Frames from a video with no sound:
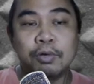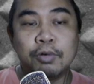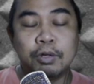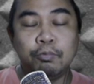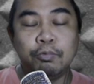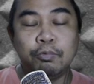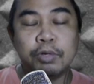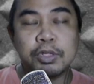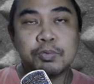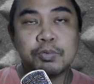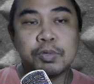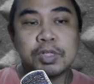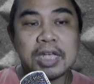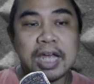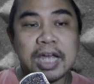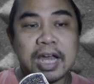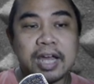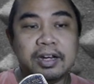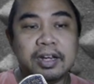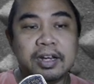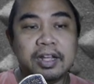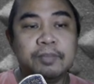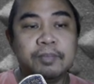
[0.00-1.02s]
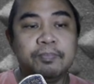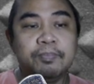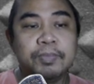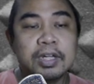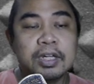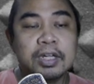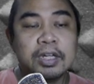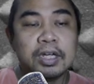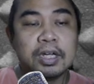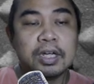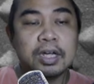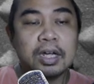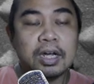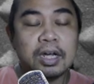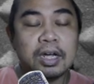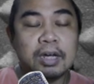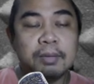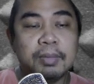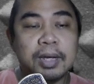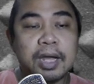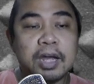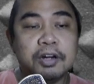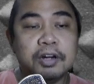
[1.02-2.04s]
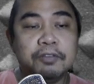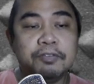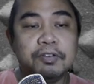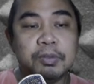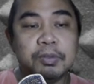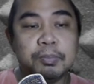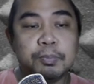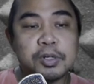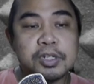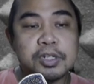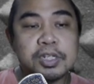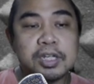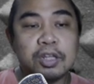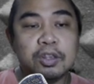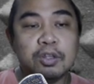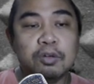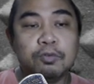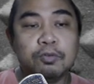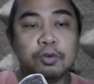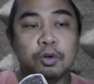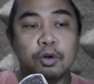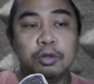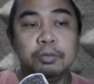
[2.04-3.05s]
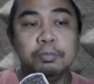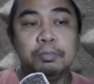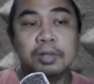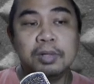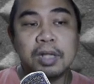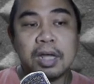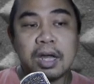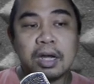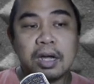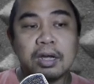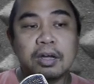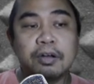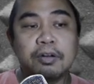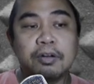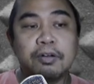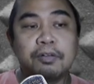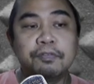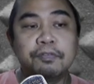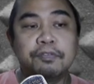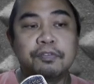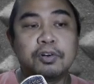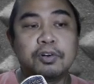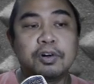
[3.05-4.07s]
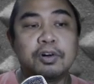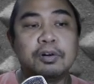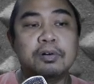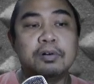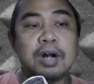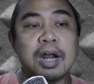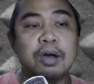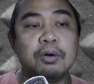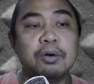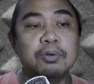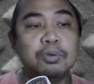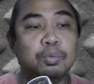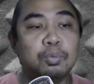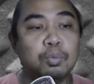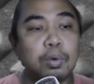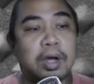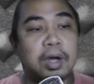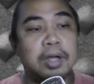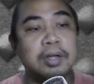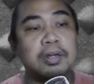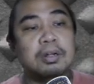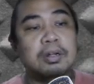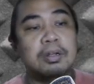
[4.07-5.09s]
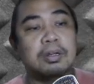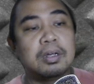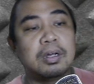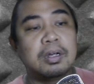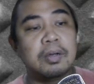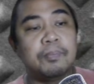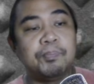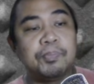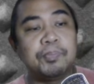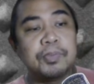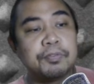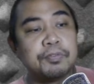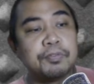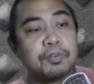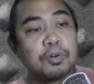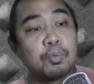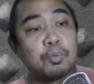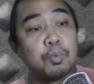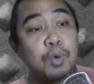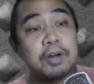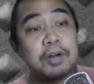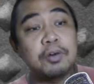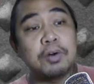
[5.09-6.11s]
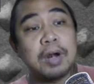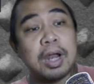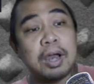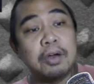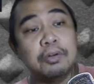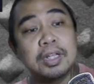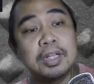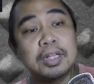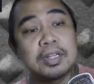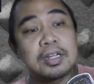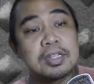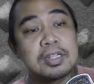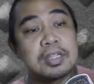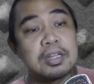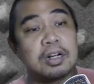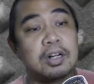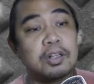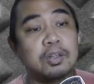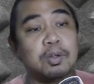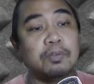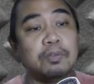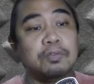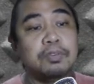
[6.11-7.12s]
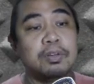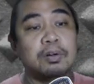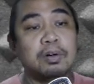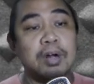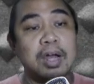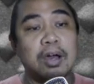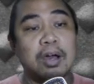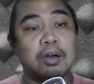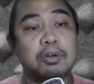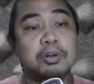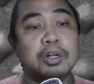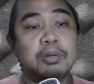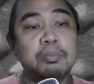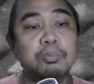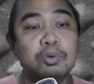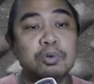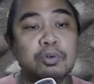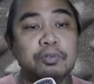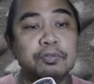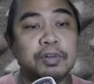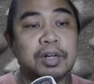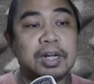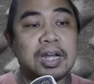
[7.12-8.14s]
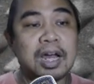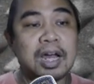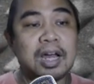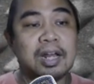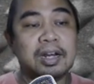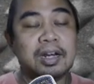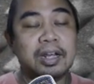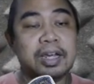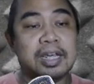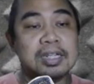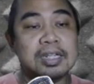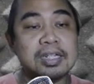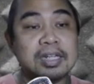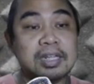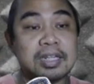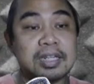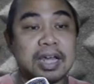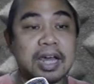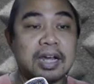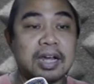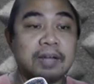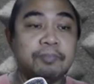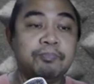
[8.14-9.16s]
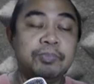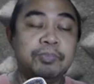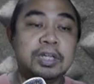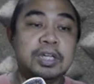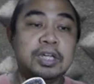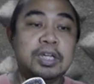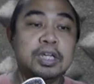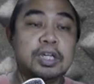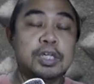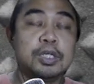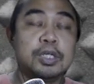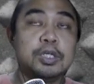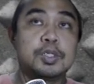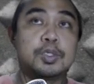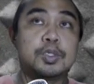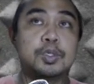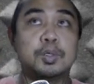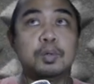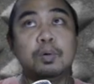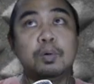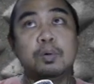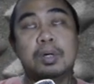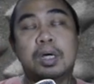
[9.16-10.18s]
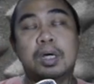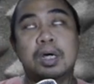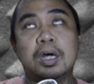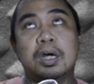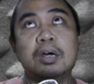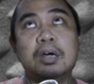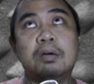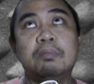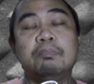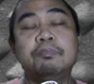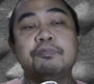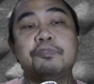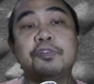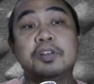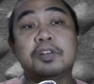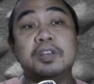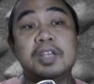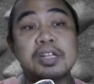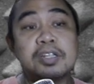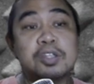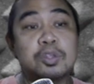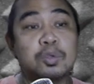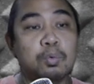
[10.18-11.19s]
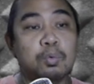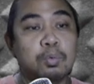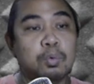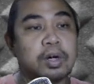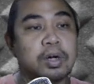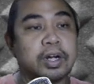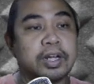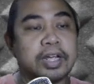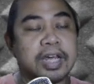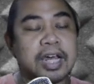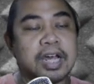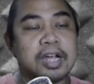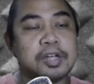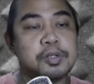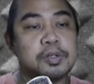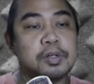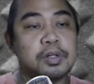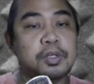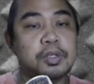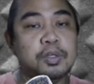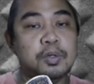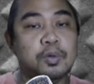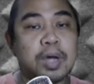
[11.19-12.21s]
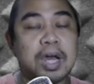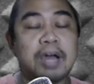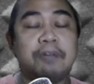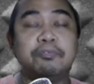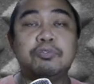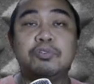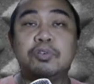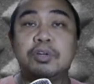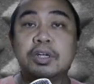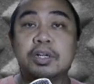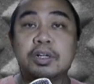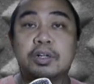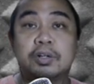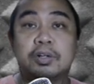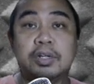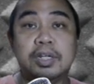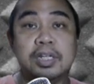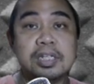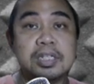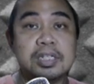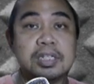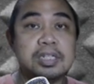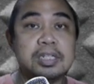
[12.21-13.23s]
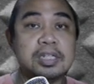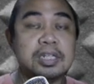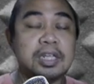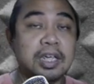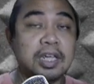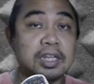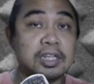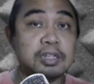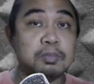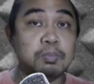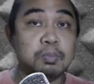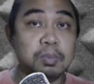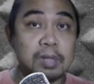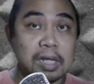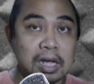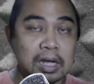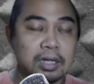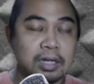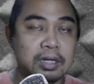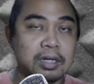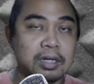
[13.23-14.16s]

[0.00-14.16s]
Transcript: which was added uh, by 150% of own block for round one. For one round at the start of the round, remove when ally is attacked. So um, for this to work, actually, you have to increase his block.